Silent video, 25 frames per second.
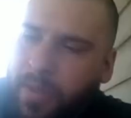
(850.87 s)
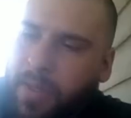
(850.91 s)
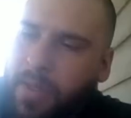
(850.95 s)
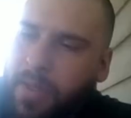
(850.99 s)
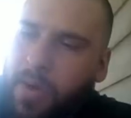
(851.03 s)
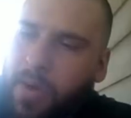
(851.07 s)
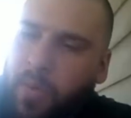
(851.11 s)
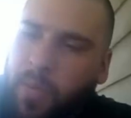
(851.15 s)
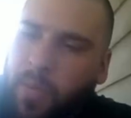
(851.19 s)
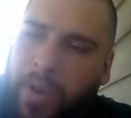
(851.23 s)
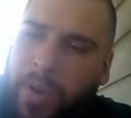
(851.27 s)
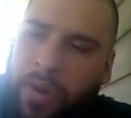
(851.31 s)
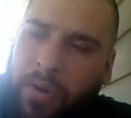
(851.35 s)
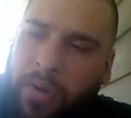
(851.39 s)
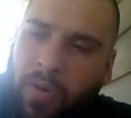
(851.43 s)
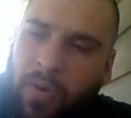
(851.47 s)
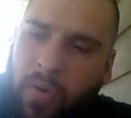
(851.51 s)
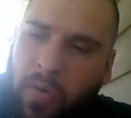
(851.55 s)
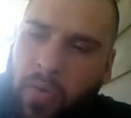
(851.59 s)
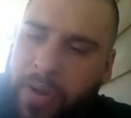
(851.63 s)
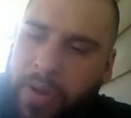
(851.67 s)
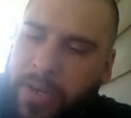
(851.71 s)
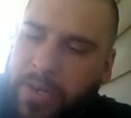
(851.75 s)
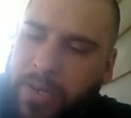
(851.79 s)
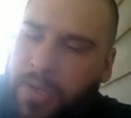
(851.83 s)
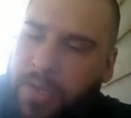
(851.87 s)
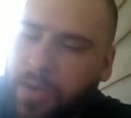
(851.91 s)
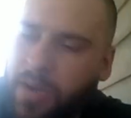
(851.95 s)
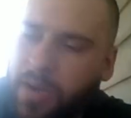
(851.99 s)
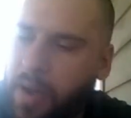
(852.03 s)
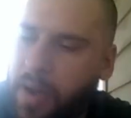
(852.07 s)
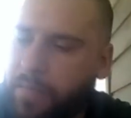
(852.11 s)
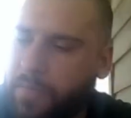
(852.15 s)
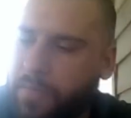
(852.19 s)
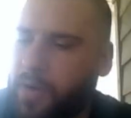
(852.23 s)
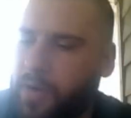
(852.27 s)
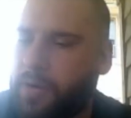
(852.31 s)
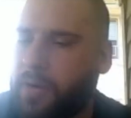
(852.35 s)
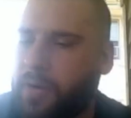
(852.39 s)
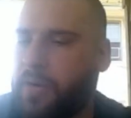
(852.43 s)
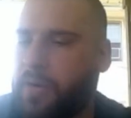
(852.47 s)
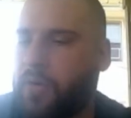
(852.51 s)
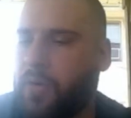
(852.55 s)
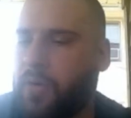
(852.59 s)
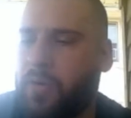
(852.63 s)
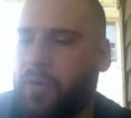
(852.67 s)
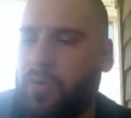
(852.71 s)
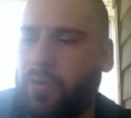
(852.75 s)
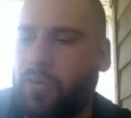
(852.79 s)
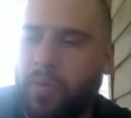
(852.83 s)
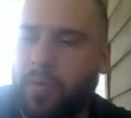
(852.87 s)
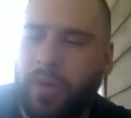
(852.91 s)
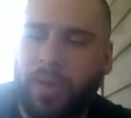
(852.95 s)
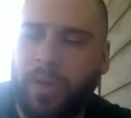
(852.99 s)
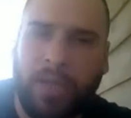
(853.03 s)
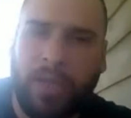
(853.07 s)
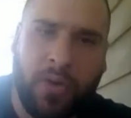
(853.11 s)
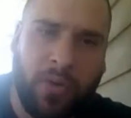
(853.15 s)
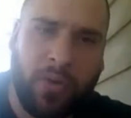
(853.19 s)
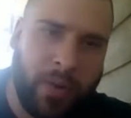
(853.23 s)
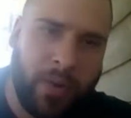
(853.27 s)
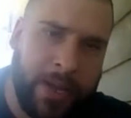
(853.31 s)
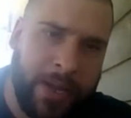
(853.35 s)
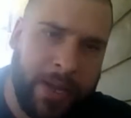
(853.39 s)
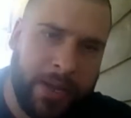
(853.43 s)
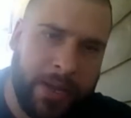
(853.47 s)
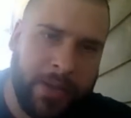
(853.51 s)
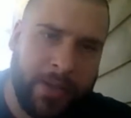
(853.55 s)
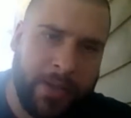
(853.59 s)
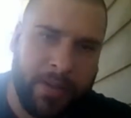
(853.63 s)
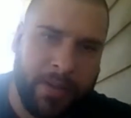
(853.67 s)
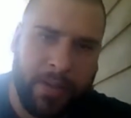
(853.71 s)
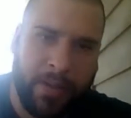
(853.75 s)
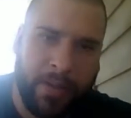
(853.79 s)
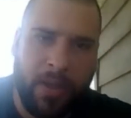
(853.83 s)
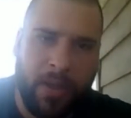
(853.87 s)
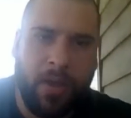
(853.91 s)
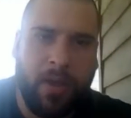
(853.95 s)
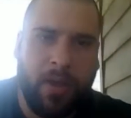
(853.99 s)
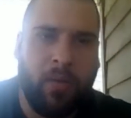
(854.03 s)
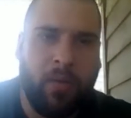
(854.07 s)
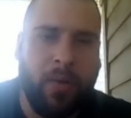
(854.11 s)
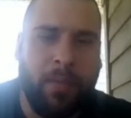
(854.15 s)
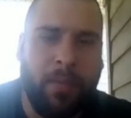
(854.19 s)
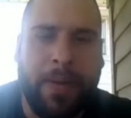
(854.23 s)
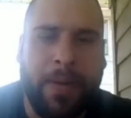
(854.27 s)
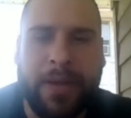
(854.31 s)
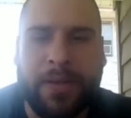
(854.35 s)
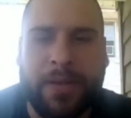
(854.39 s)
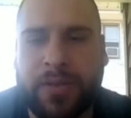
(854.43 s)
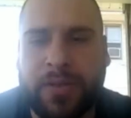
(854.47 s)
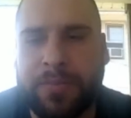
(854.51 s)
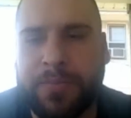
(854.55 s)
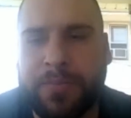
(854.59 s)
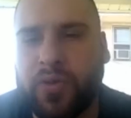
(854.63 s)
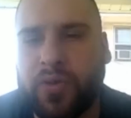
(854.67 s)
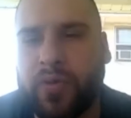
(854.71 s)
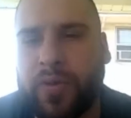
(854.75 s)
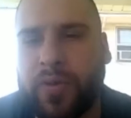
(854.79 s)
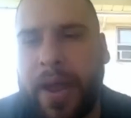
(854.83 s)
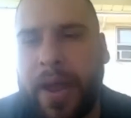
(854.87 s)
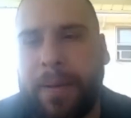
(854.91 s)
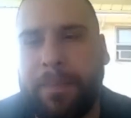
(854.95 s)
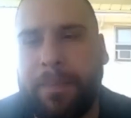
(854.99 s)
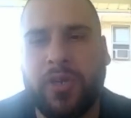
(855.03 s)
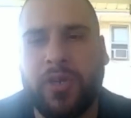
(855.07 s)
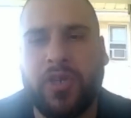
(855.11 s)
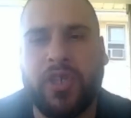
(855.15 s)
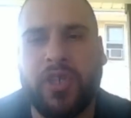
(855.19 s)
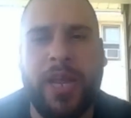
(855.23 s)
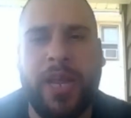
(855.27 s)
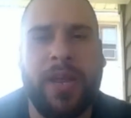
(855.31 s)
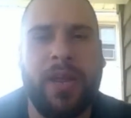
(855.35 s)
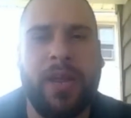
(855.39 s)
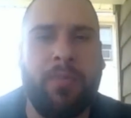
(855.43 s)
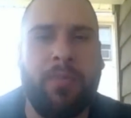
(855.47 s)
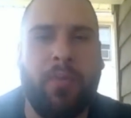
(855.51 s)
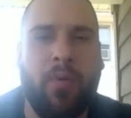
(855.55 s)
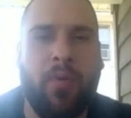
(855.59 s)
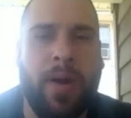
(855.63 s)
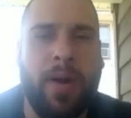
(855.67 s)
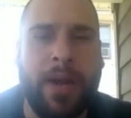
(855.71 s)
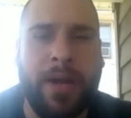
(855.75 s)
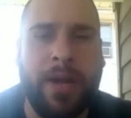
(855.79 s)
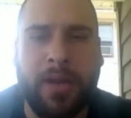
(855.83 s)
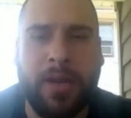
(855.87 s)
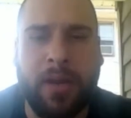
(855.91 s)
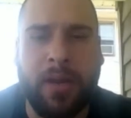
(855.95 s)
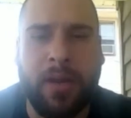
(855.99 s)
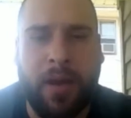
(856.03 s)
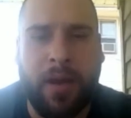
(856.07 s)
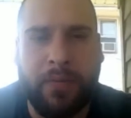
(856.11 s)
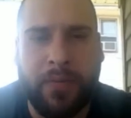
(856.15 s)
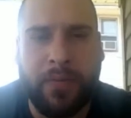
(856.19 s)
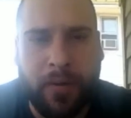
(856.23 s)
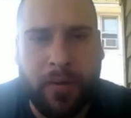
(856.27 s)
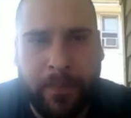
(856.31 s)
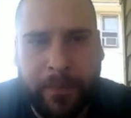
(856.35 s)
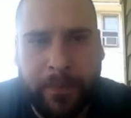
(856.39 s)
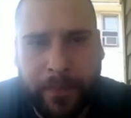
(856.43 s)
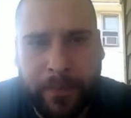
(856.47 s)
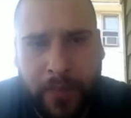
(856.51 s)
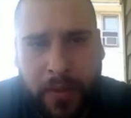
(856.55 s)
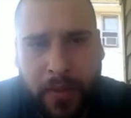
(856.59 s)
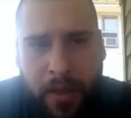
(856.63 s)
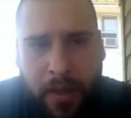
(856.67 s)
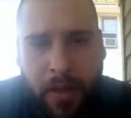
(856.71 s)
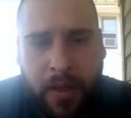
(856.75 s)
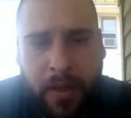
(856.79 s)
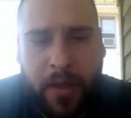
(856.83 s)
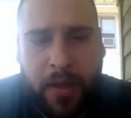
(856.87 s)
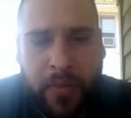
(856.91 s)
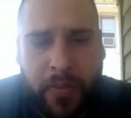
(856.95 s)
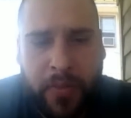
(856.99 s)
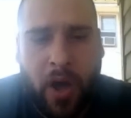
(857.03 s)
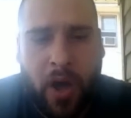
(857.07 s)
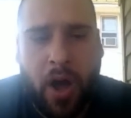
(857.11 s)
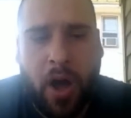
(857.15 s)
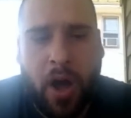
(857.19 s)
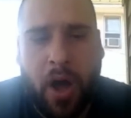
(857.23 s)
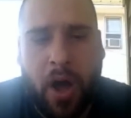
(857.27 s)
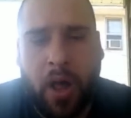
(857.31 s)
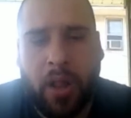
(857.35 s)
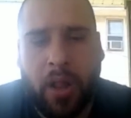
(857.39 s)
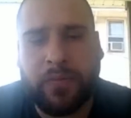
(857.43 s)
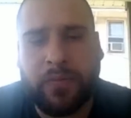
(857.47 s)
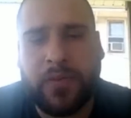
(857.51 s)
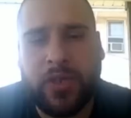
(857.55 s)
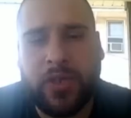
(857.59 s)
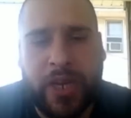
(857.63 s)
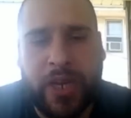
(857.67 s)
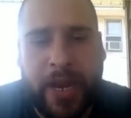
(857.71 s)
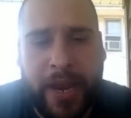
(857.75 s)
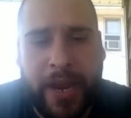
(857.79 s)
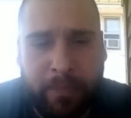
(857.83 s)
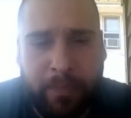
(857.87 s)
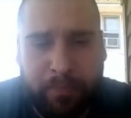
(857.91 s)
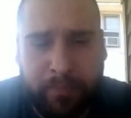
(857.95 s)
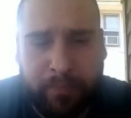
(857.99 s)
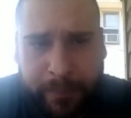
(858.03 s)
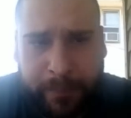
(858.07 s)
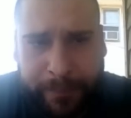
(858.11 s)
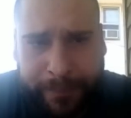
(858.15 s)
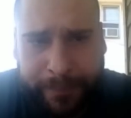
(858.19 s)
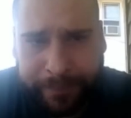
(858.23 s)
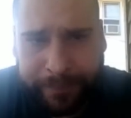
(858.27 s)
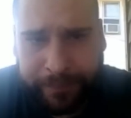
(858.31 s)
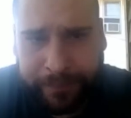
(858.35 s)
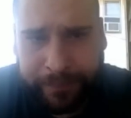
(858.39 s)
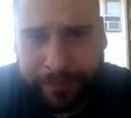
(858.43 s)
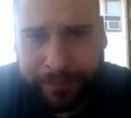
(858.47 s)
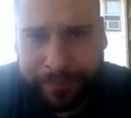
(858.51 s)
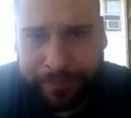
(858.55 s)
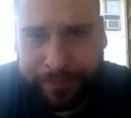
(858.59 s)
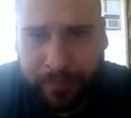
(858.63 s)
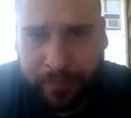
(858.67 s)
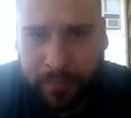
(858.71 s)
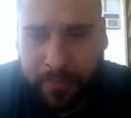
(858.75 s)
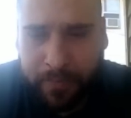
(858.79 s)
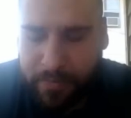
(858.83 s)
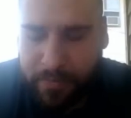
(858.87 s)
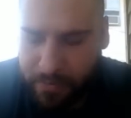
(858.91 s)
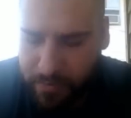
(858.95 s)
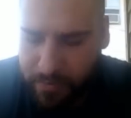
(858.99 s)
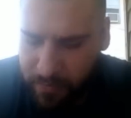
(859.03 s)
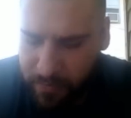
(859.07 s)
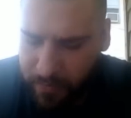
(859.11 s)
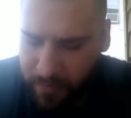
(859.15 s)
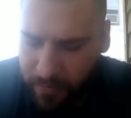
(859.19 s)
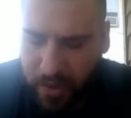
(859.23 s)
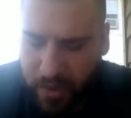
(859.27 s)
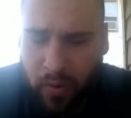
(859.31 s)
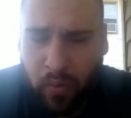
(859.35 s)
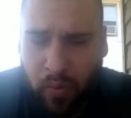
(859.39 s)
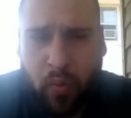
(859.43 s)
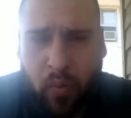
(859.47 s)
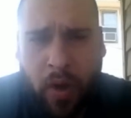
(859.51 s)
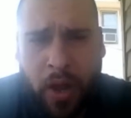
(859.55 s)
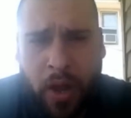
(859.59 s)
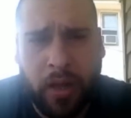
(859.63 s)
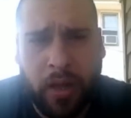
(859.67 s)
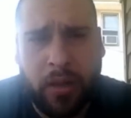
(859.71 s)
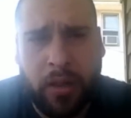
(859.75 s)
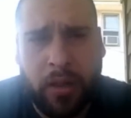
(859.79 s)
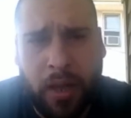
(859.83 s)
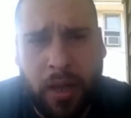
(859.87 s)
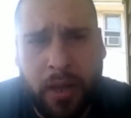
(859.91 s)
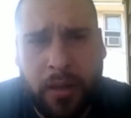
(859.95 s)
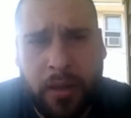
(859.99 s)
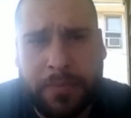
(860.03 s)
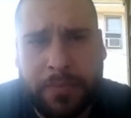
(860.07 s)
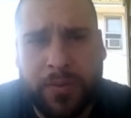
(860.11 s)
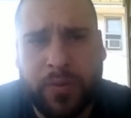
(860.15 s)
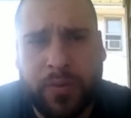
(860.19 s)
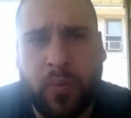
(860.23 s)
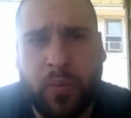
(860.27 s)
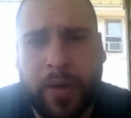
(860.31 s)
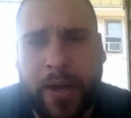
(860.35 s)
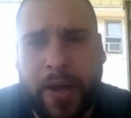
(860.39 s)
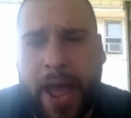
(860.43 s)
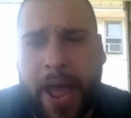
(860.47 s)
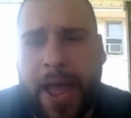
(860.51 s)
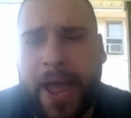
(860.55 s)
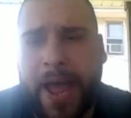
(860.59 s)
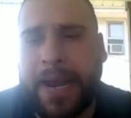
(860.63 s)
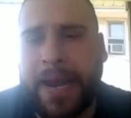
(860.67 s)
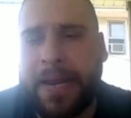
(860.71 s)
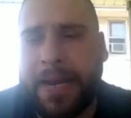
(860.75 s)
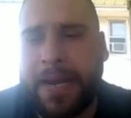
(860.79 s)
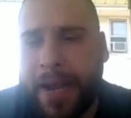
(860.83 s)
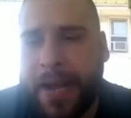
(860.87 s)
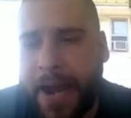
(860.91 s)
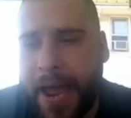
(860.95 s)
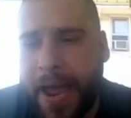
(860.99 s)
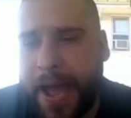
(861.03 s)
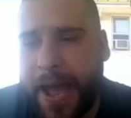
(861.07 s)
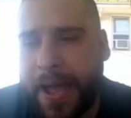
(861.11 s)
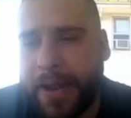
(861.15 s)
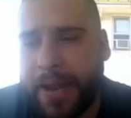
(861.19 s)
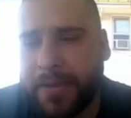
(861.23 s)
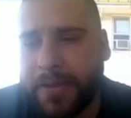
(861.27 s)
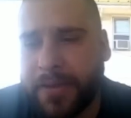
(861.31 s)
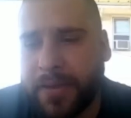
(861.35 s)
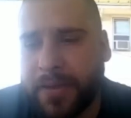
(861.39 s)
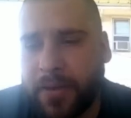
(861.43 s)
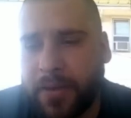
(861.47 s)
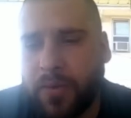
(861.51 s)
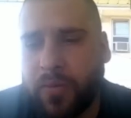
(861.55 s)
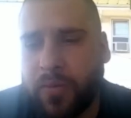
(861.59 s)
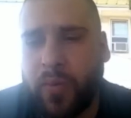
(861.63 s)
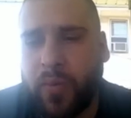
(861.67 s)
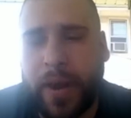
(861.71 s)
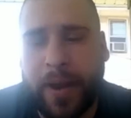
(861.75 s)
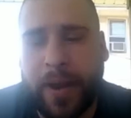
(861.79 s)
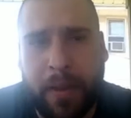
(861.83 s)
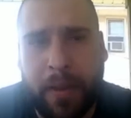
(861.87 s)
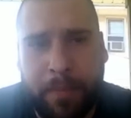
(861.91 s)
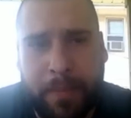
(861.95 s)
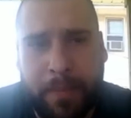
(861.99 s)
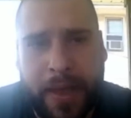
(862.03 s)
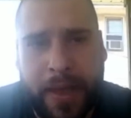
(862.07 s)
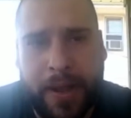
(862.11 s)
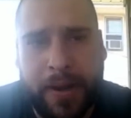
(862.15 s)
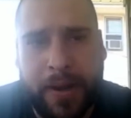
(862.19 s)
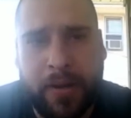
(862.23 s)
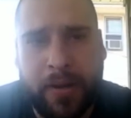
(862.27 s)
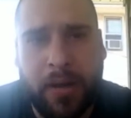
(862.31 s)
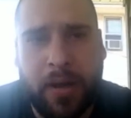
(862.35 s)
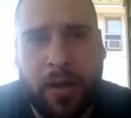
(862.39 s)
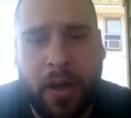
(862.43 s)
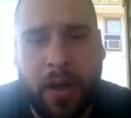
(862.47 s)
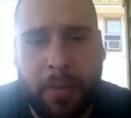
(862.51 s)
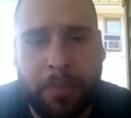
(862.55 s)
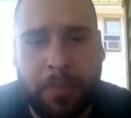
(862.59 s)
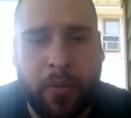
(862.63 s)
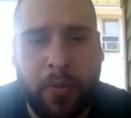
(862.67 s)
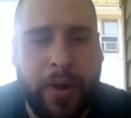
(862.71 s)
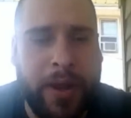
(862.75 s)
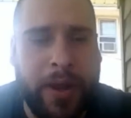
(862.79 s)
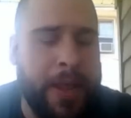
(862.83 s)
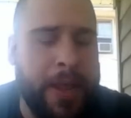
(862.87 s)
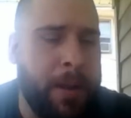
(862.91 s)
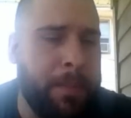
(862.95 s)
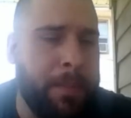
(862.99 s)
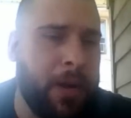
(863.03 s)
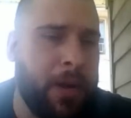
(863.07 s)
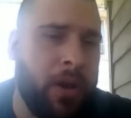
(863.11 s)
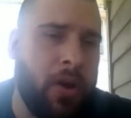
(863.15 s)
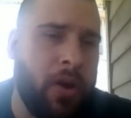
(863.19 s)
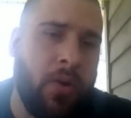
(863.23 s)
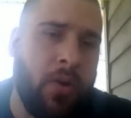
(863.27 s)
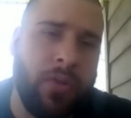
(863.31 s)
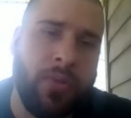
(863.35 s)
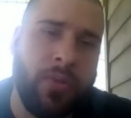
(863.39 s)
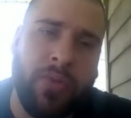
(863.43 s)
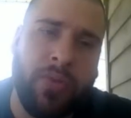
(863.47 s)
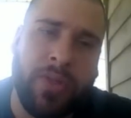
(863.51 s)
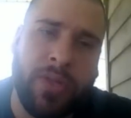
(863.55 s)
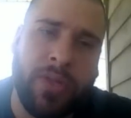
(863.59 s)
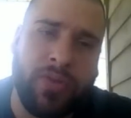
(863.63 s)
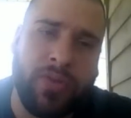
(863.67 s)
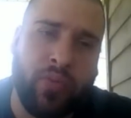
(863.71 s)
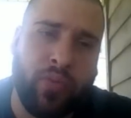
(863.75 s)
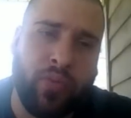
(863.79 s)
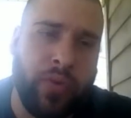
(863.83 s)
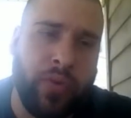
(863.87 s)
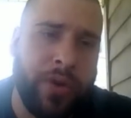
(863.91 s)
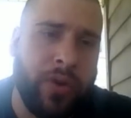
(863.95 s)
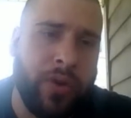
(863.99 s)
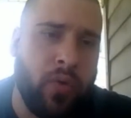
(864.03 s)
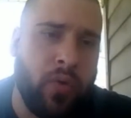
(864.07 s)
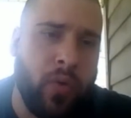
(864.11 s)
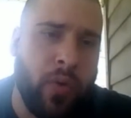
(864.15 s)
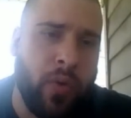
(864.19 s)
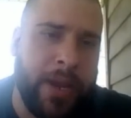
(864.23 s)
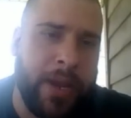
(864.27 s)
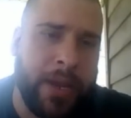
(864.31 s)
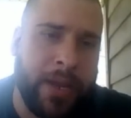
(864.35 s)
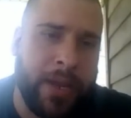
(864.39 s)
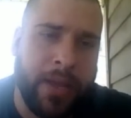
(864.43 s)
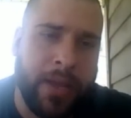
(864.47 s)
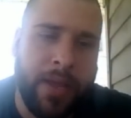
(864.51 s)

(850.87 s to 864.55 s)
we are going to cover really quick what my subscriber Jacob wanted to cover, the Hall of Shame. What clubs would I not recommend upgrading? I'm going to go through this real quick.